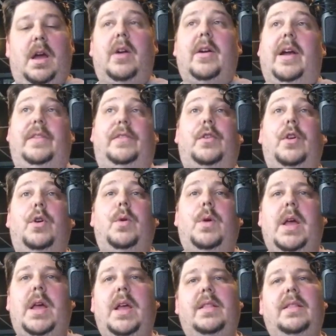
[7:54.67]
All right, so
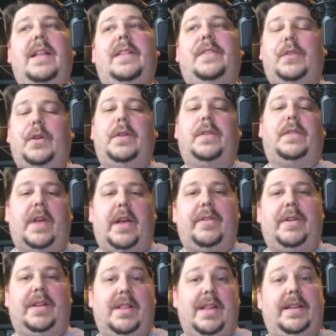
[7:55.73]
let's start
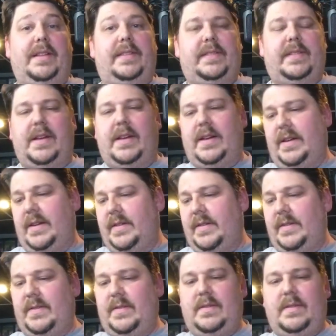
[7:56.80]
soldering lights.
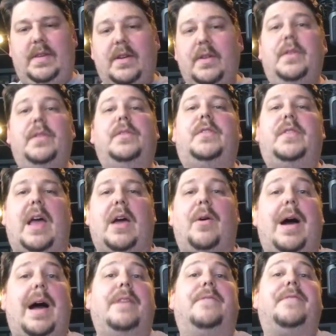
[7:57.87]
Here's how
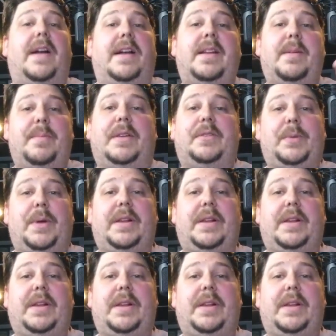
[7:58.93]
I find it best way to